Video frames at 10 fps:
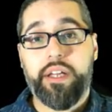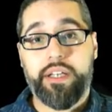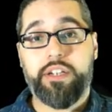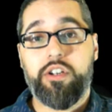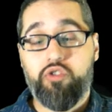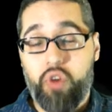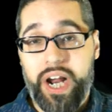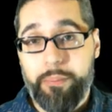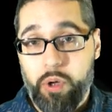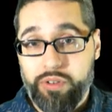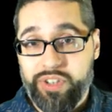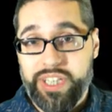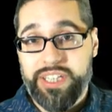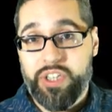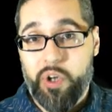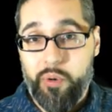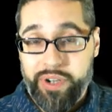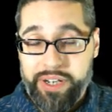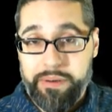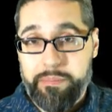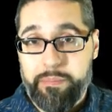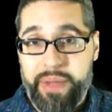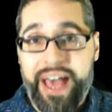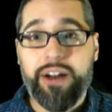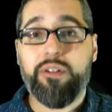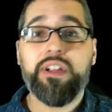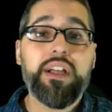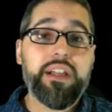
in Dragon Ball Z Dokkan Battle.